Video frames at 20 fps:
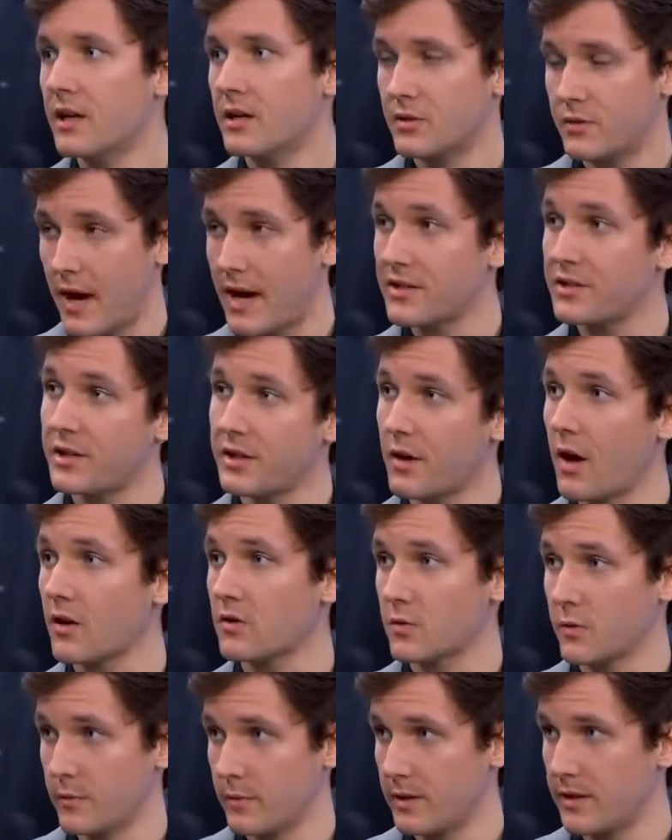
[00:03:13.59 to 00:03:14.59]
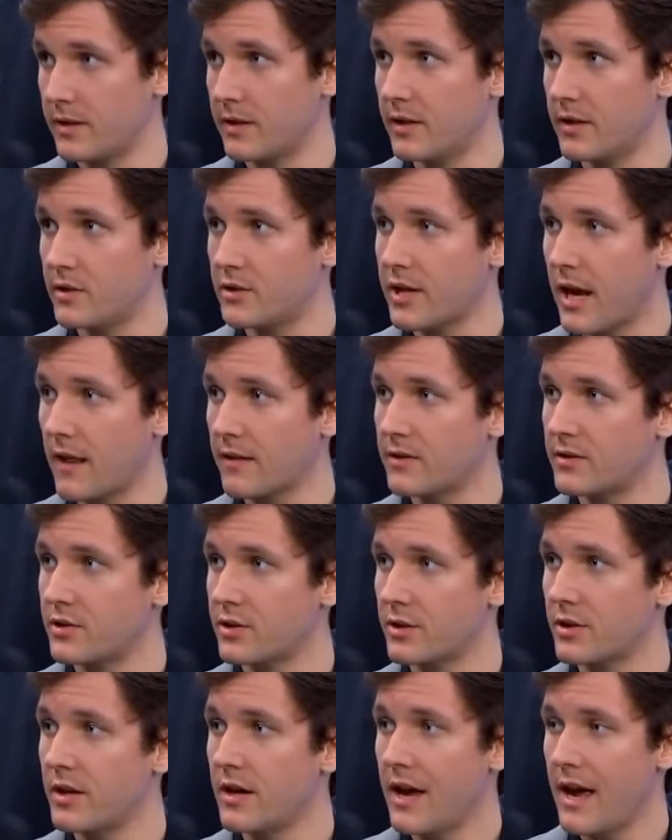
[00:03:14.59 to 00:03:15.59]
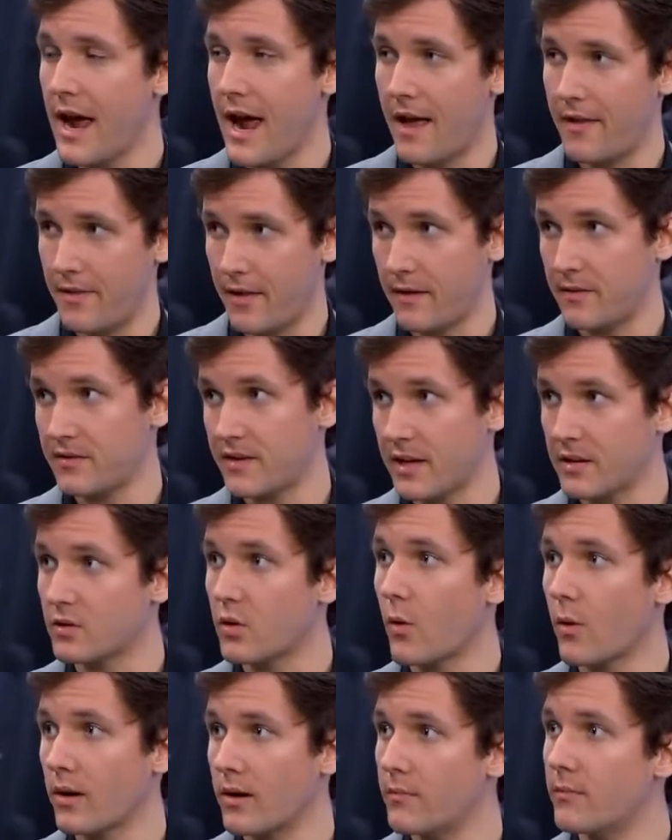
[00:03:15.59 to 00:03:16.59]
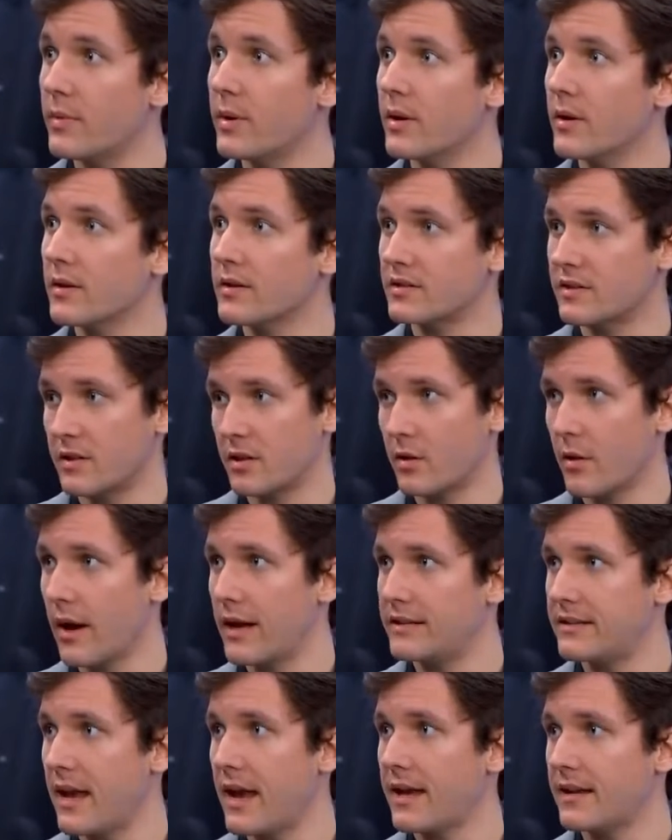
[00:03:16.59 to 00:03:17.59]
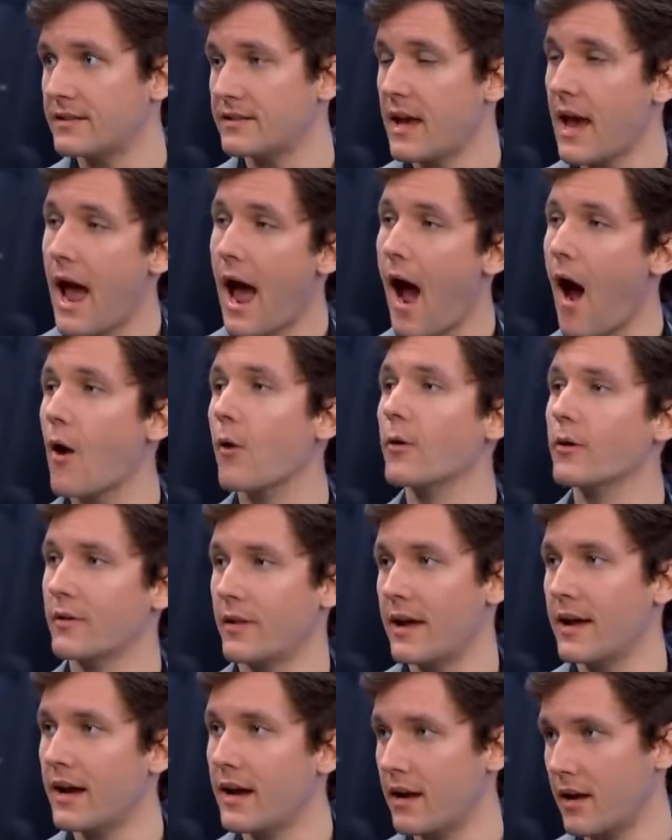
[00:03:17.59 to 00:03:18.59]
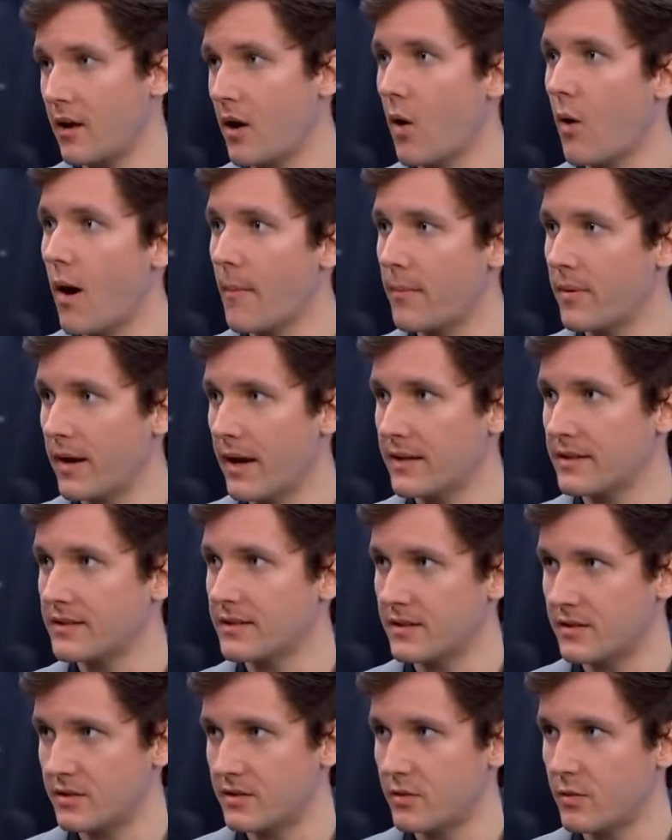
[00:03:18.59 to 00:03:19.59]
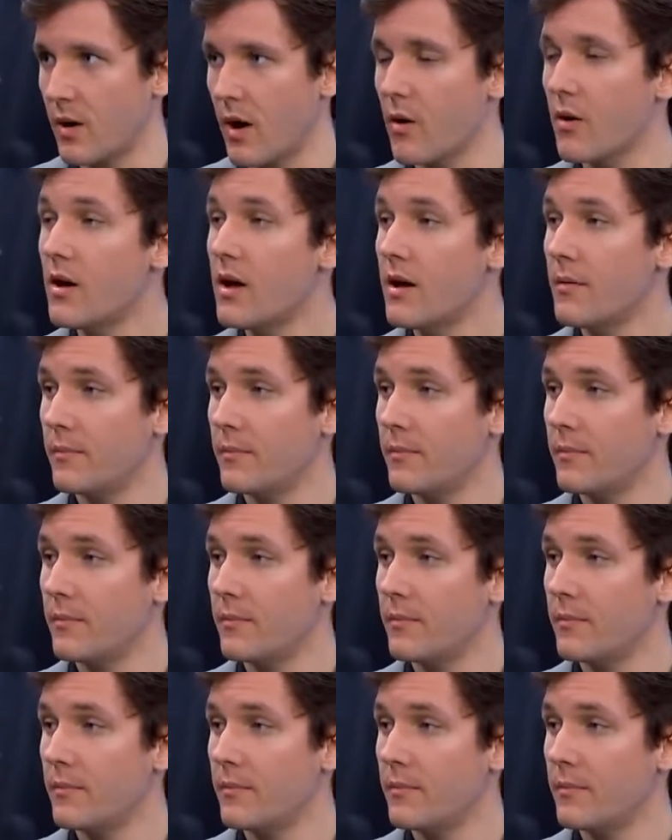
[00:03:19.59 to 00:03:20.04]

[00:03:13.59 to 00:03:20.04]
Trashy and Ox were really good in Challenger, and then Santorin and Bjergsen, the Great Danes, how are they going to go up against this duo?